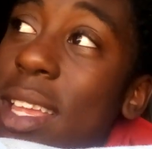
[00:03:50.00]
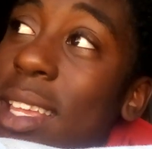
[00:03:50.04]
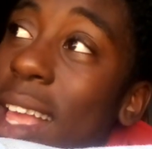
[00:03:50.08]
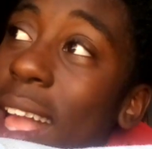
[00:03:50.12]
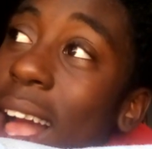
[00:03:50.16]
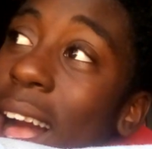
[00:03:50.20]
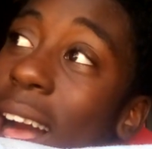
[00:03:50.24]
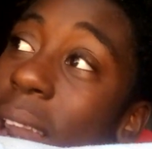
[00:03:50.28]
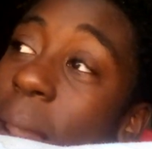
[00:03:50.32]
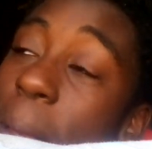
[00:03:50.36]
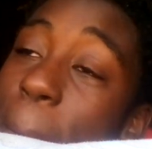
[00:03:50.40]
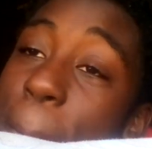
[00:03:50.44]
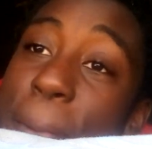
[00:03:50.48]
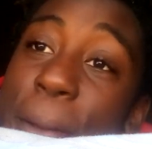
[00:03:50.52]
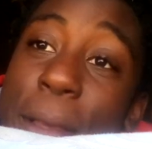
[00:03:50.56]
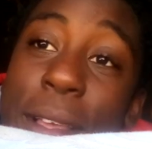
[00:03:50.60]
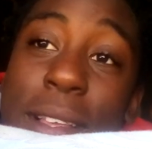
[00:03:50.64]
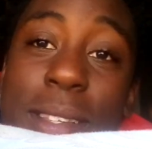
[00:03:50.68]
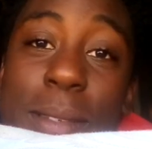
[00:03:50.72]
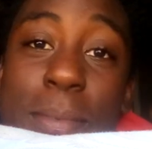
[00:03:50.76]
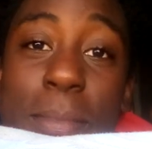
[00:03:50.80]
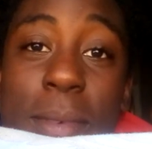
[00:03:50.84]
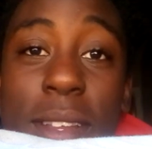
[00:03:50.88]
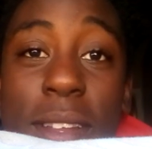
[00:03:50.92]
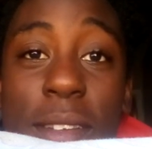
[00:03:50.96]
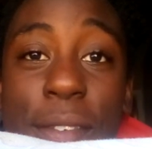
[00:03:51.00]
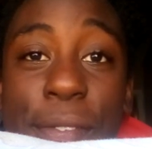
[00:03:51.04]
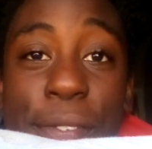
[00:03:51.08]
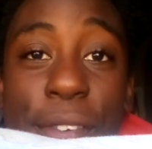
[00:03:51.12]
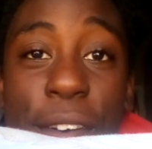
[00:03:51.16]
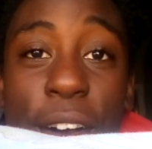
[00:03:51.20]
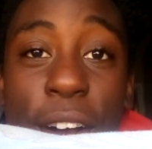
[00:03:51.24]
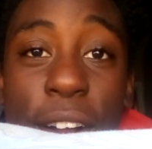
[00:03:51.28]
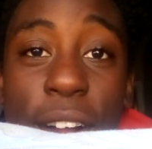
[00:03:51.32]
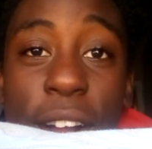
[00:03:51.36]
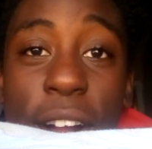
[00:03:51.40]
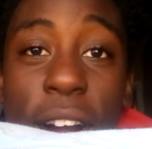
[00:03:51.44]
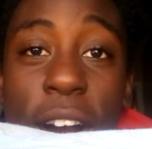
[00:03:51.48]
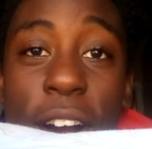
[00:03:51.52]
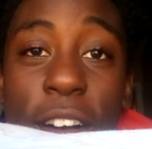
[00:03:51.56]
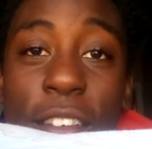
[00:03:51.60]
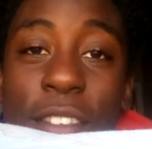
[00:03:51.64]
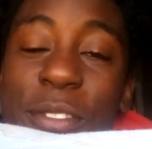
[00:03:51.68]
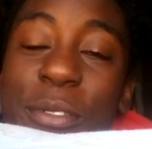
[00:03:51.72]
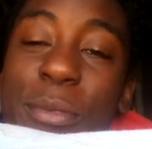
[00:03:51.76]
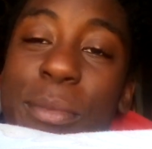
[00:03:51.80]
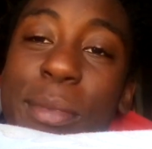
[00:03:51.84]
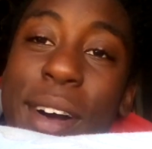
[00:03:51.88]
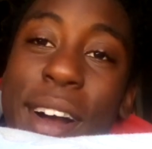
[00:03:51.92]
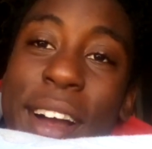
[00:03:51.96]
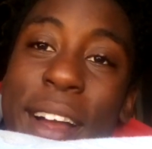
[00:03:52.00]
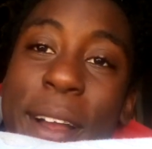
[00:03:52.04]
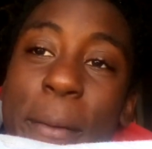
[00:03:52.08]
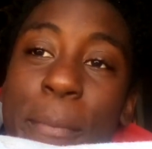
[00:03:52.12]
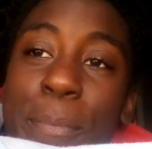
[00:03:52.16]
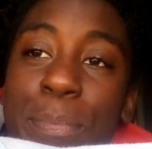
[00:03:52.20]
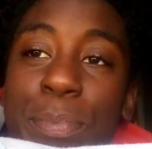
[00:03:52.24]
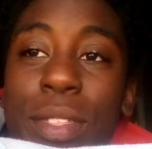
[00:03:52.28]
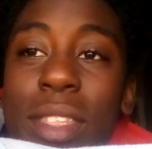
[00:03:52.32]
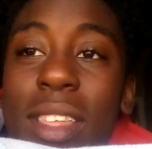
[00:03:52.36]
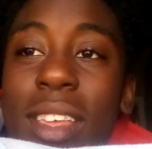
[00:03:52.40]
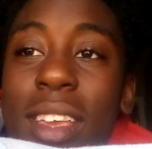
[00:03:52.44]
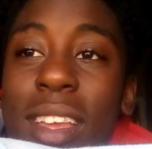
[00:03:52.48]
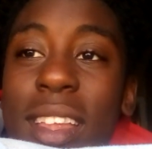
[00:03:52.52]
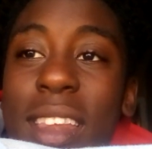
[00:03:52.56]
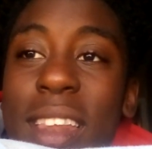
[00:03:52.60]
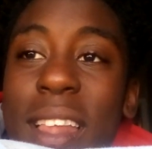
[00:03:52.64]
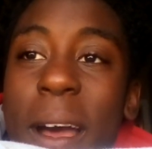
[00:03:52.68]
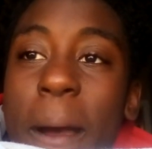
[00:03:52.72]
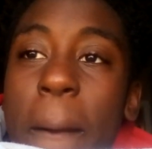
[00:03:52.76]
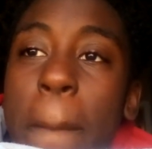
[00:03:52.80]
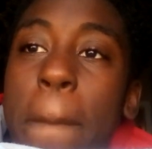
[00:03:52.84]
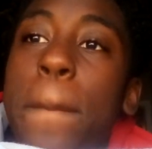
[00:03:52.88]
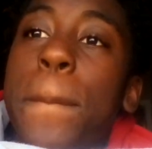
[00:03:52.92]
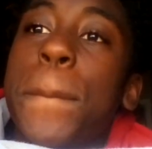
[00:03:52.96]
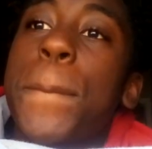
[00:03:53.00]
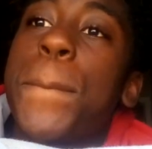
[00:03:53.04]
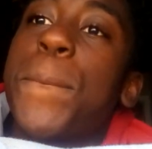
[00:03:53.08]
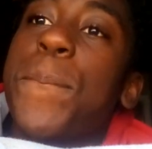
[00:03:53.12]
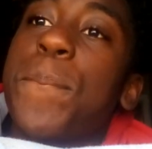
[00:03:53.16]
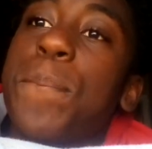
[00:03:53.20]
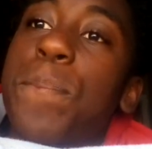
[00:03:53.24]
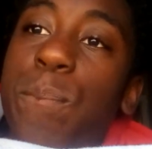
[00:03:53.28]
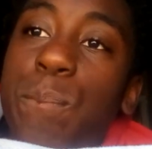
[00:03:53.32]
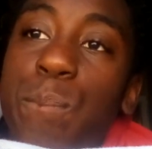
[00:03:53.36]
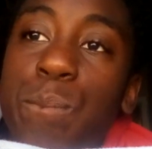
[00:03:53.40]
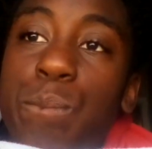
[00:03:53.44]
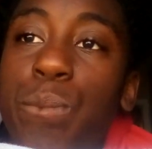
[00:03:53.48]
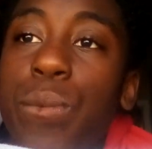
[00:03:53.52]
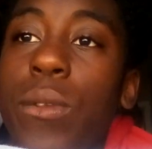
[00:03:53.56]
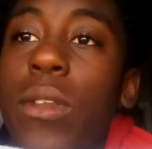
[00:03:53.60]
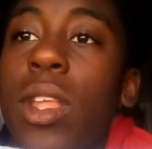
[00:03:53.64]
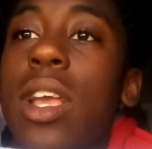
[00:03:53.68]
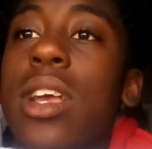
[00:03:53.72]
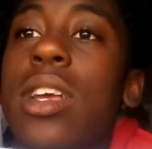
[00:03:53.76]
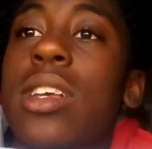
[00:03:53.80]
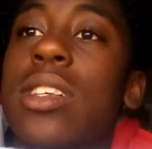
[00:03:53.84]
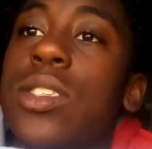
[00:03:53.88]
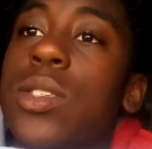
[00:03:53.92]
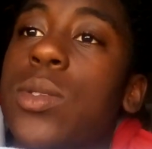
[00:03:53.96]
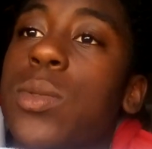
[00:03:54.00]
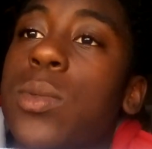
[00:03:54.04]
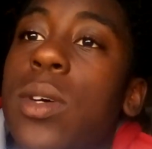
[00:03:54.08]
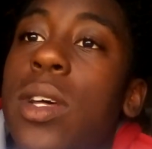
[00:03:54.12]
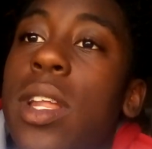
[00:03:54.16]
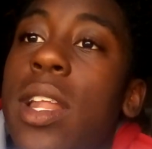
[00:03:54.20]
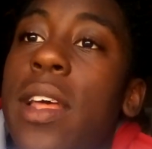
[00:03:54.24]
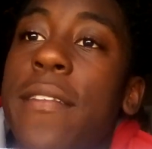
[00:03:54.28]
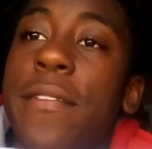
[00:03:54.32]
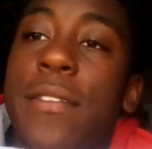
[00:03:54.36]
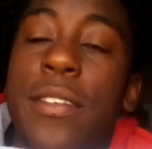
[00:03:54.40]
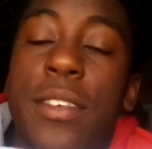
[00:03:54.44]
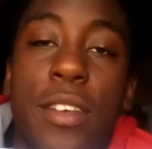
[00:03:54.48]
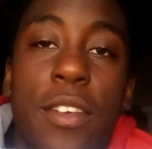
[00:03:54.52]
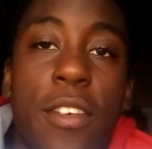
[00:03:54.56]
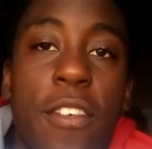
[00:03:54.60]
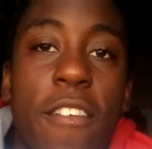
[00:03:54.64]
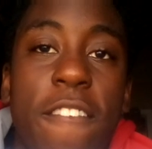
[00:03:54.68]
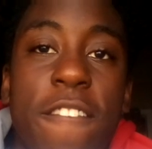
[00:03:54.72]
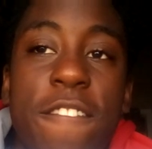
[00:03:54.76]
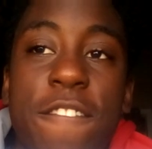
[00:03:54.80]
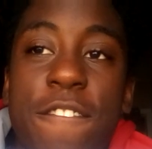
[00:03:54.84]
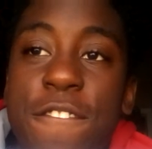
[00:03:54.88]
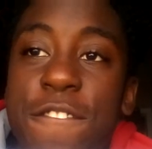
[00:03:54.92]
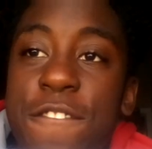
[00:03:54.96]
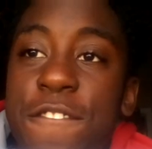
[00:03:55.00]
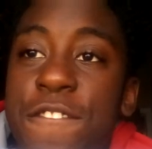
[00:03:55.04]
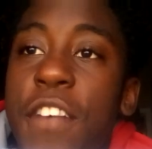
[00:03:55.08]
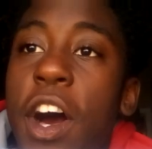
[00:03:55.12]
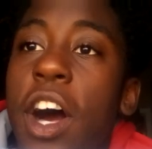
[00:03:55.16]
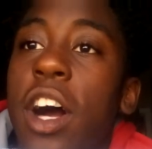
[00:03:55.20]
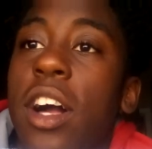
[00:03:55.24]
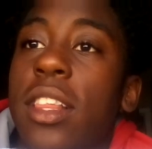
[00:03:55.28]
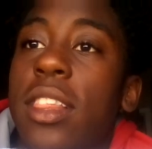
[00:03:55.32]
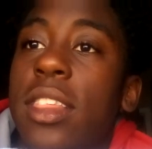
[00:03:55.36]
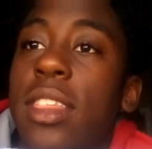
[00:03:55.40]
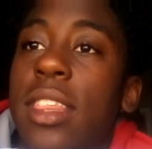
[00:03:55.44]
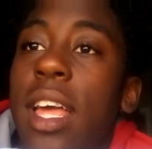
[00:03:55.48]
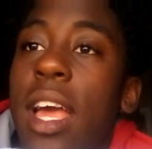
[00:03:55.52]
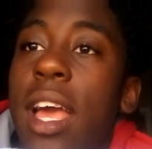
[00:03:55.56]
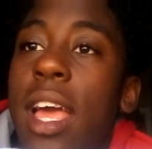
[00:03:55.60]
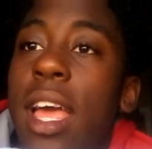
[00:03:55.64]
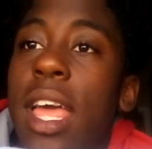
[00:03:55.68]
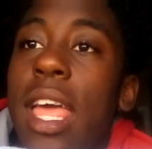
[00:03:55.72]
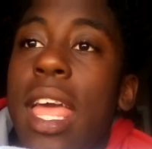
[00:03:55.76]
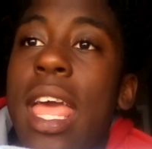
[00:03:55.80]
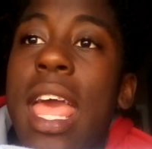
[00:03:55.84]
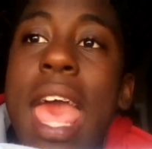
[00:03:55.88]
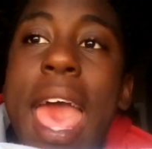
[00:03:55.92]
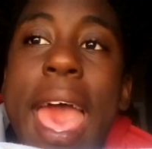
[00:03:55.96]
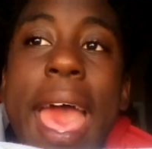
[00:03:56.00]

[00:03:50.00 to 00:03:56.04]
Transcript: Kinda pissed me the fuck off, but you know, it's whatever. Fuck that.